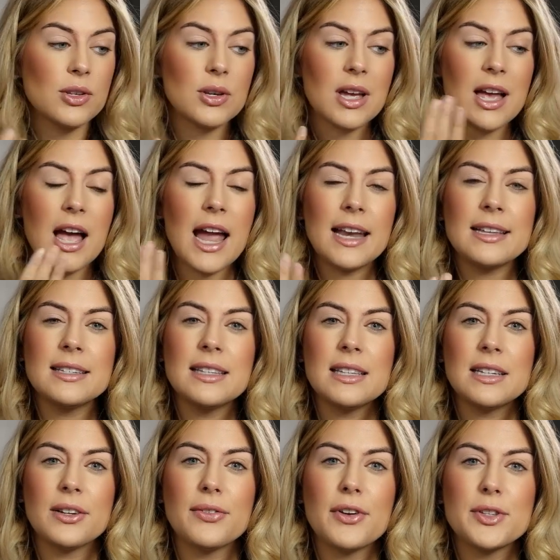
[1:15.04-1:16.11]
you can kind of see
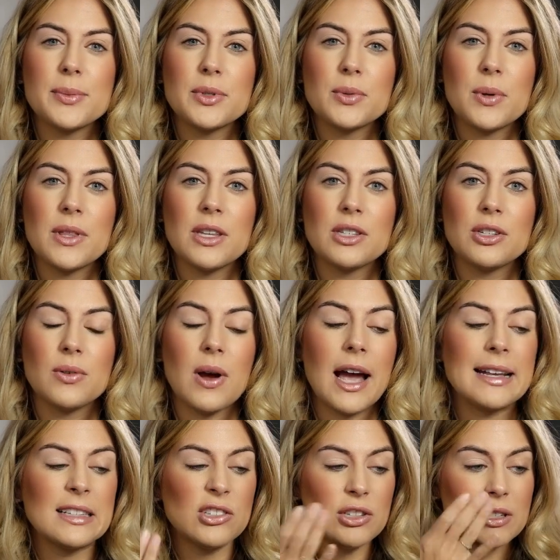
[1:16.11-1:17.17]
the difference between the two
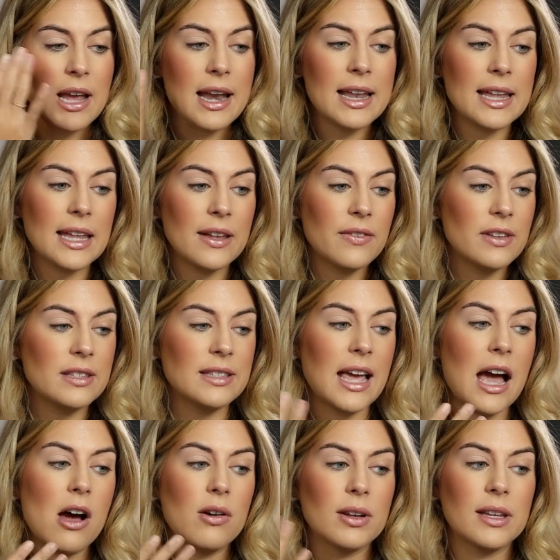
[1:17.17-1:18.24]
eyes. It just kind of evens
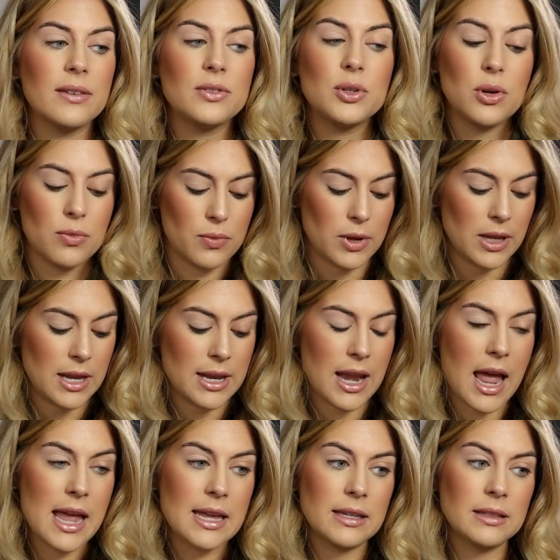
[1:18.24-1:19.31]
out, gives you a really
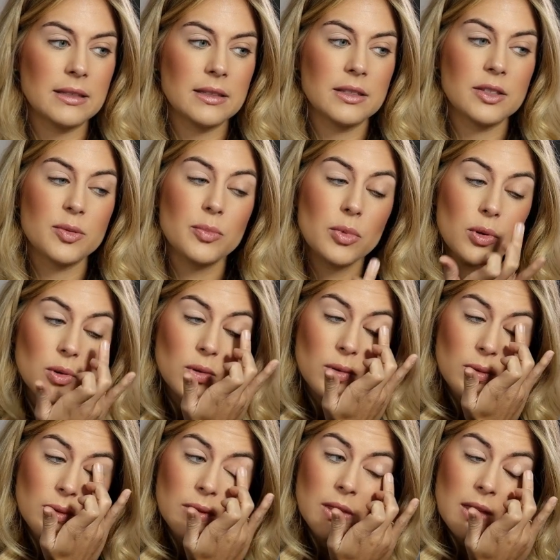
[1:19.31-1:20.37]
nice
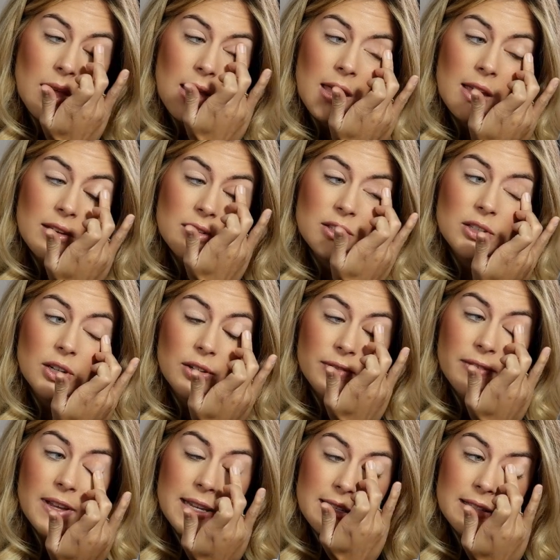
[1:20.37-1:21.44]
smooth
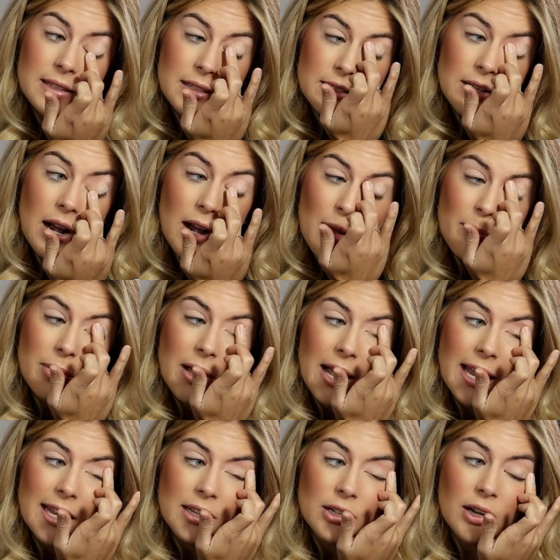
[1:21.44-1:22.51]
surface to start
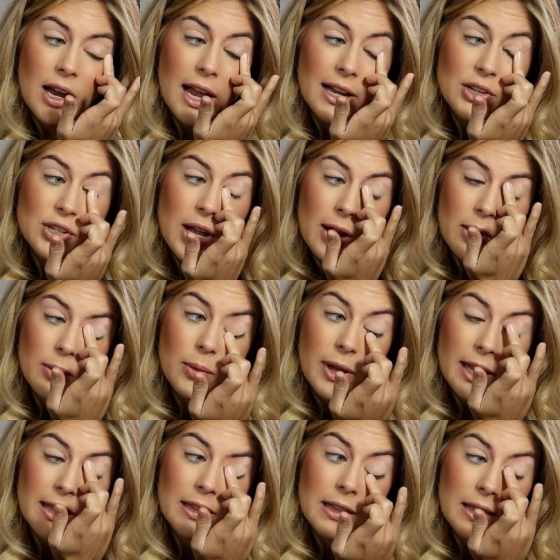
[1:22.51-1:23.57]
applying your eyeshadow
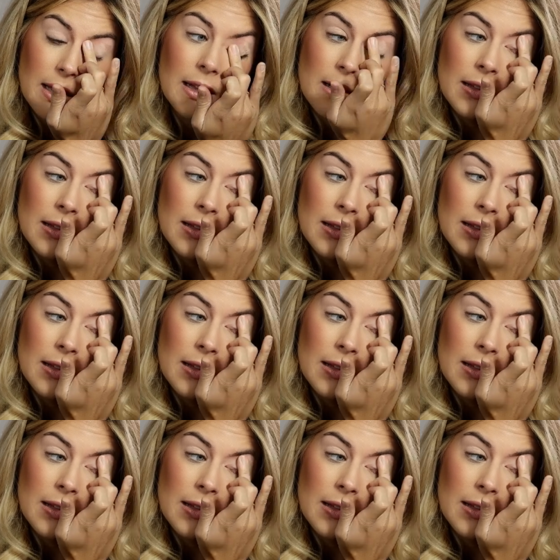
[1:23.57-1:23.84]
with.